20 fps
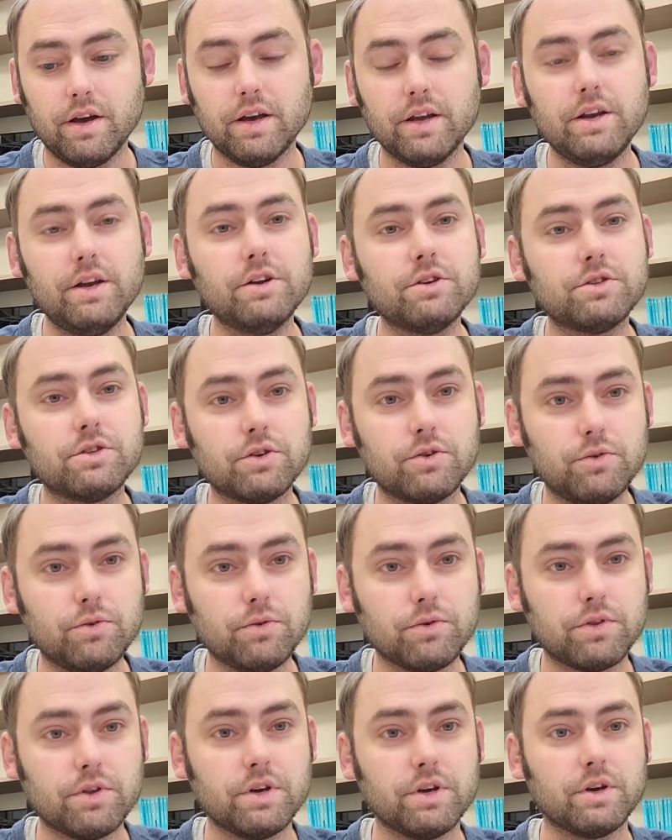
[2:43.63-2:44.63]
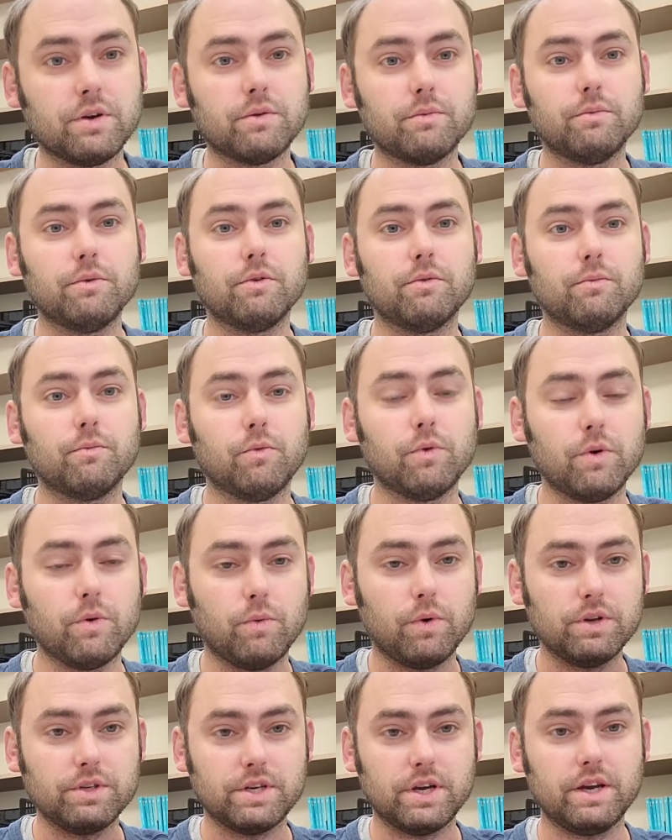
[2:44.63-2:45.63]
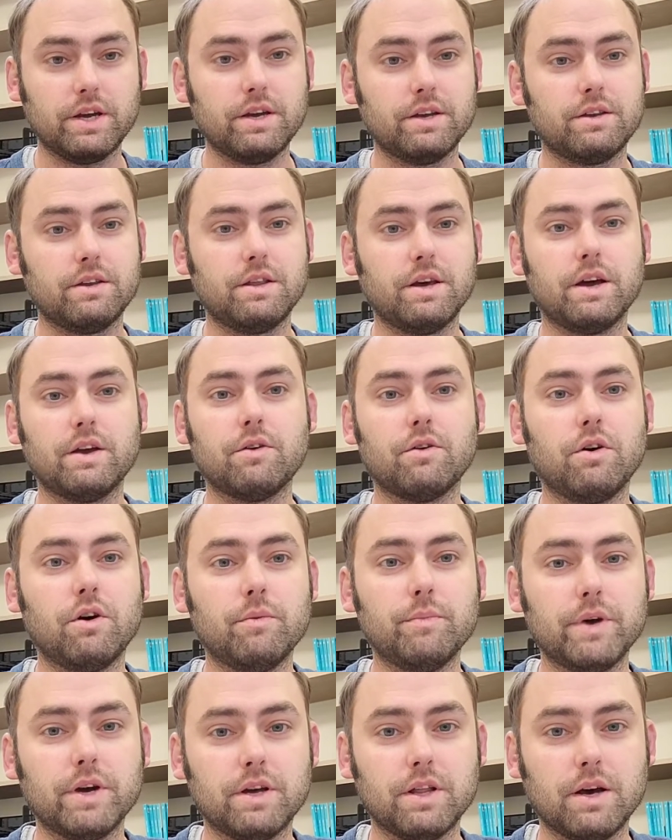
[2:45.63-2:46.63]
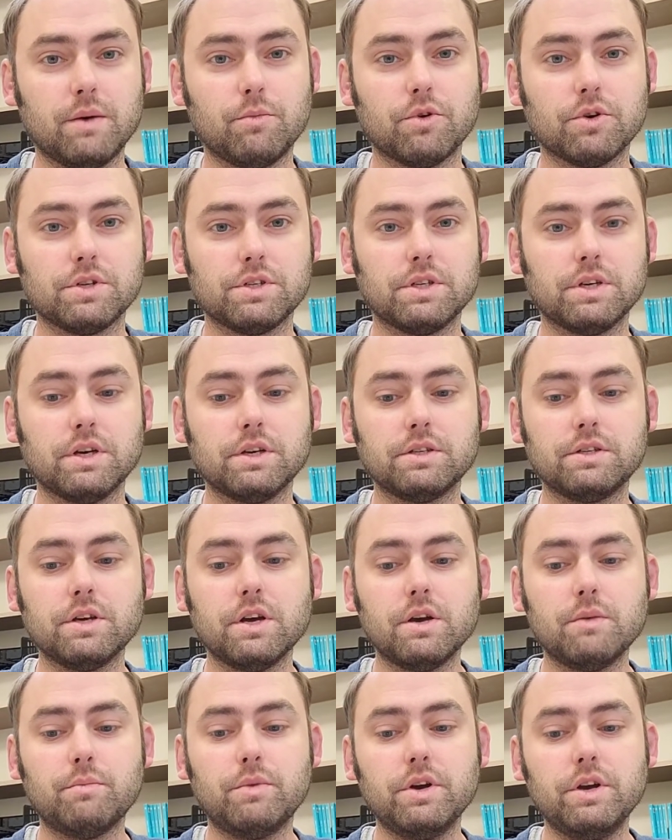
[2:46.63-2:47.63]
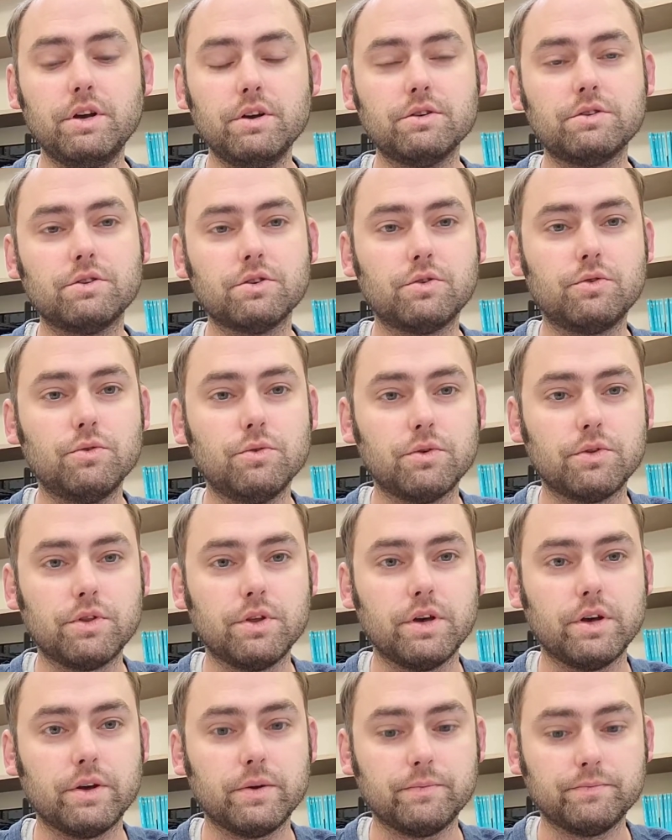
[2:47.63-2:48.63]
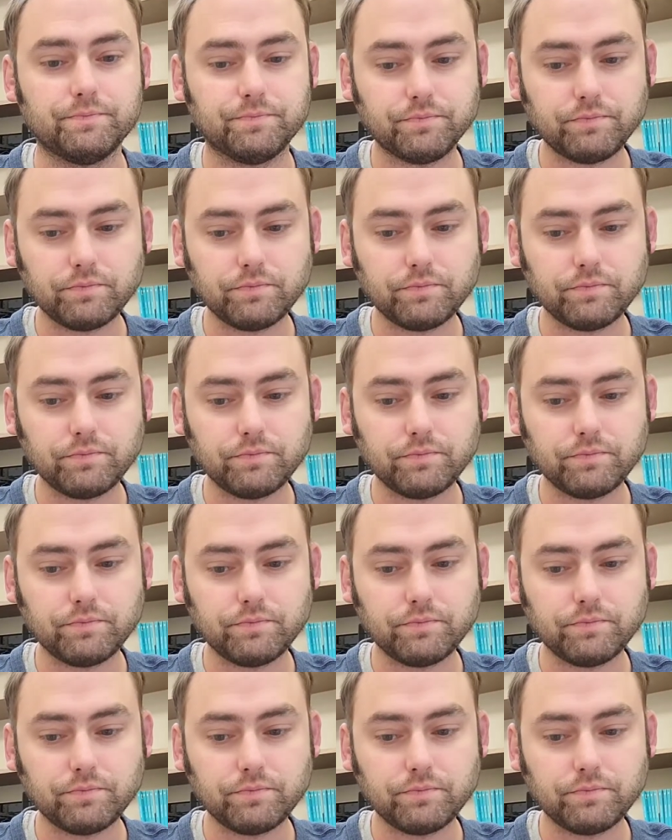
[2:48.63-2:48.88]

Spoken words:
And here's the cool thing. Once I get to that, it'll all make a lot more sense. But here's the cool thing.